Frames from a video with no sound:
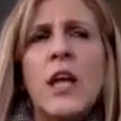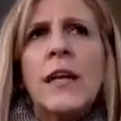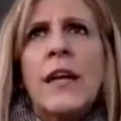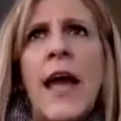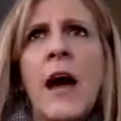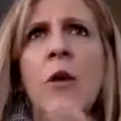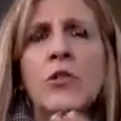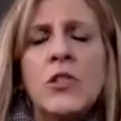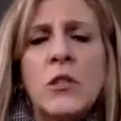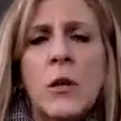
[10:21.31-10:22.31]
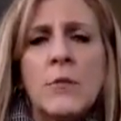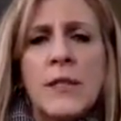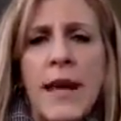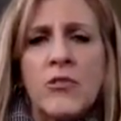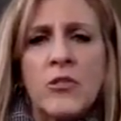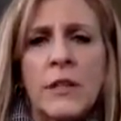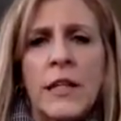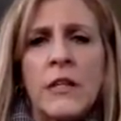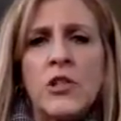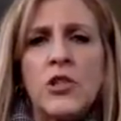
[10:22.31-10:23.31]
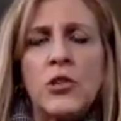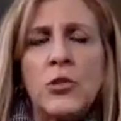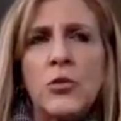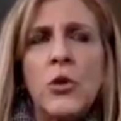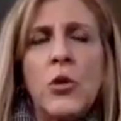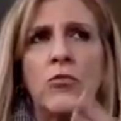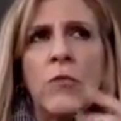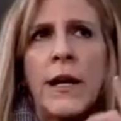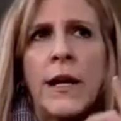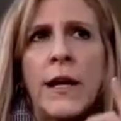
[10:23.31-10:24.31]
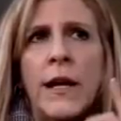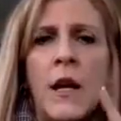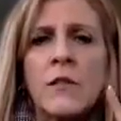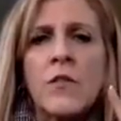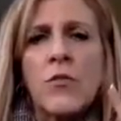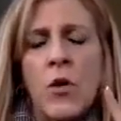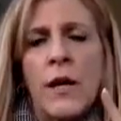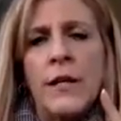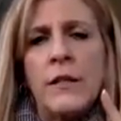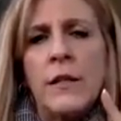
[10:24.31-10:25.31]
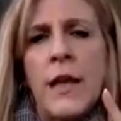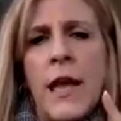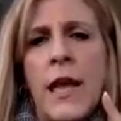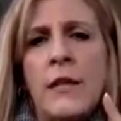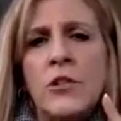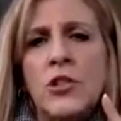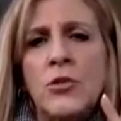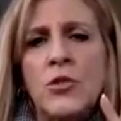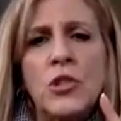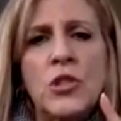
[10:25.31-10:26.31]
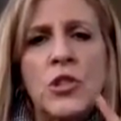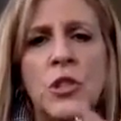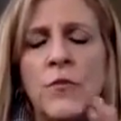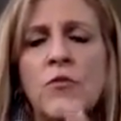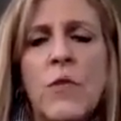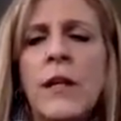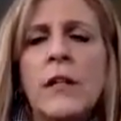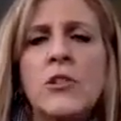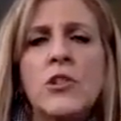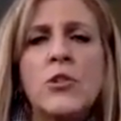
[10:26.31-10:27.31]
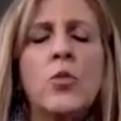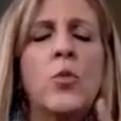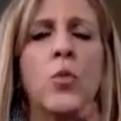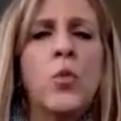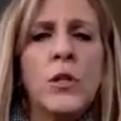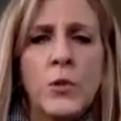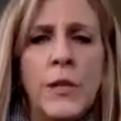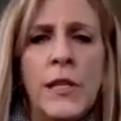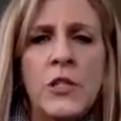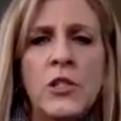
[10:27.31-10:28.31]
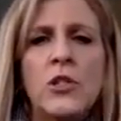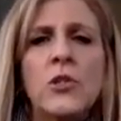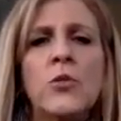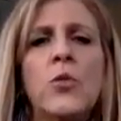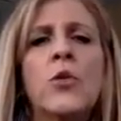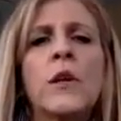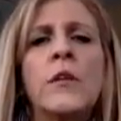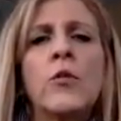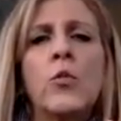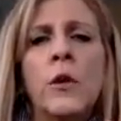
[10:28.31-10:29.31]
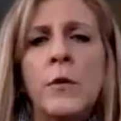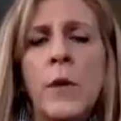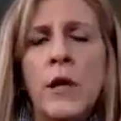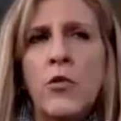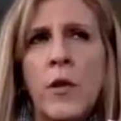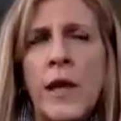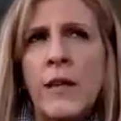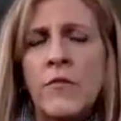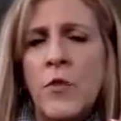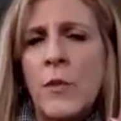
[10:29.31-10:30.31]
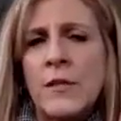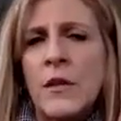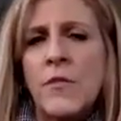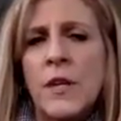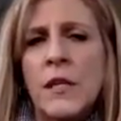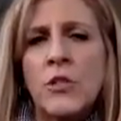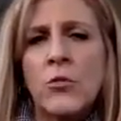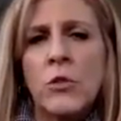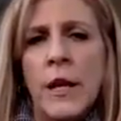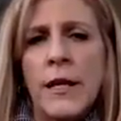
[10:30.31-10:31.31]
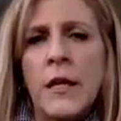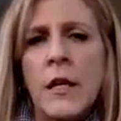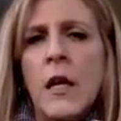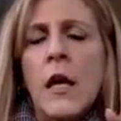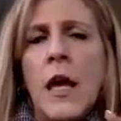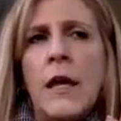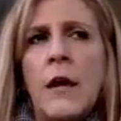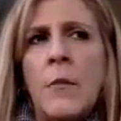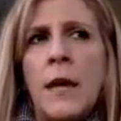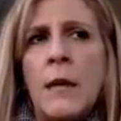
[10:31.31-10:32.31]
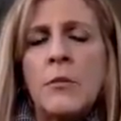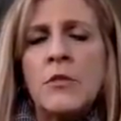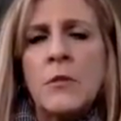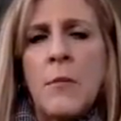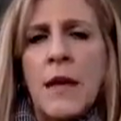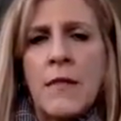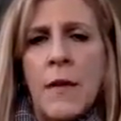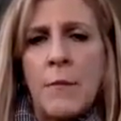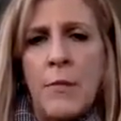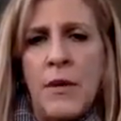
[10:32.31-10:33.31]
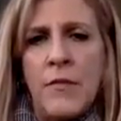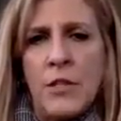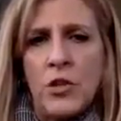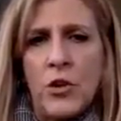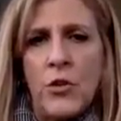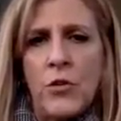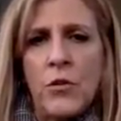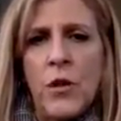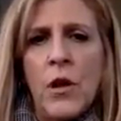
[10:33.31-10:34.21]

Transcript: And now it just comes naturally to recognize a thought and to just shift right into what do I need to do, or either what am I creating for myself that I don't like. And I'm able to make that pivot turn.